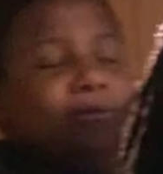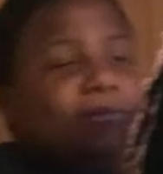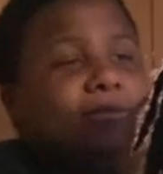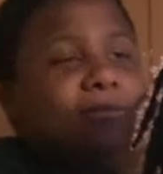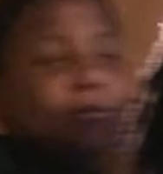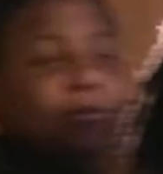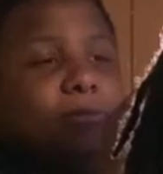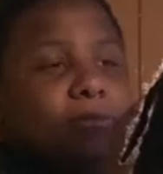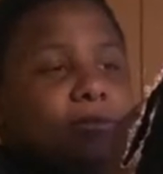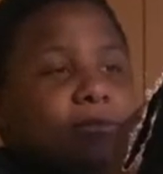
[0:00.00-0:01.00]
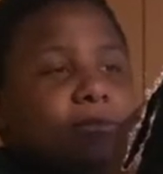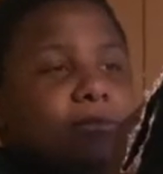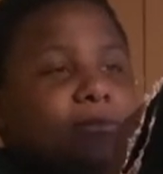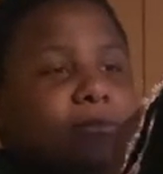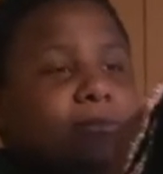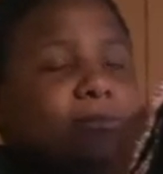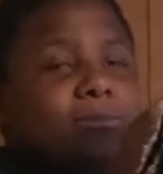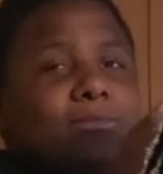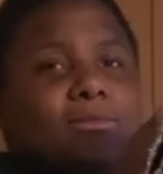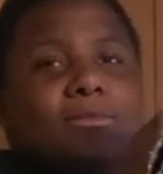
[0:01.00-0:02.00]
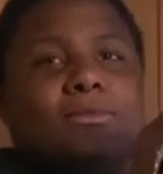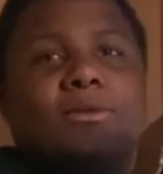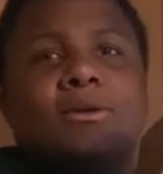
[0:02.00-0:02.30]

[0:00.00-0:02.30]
No words are spoken by the person on screen.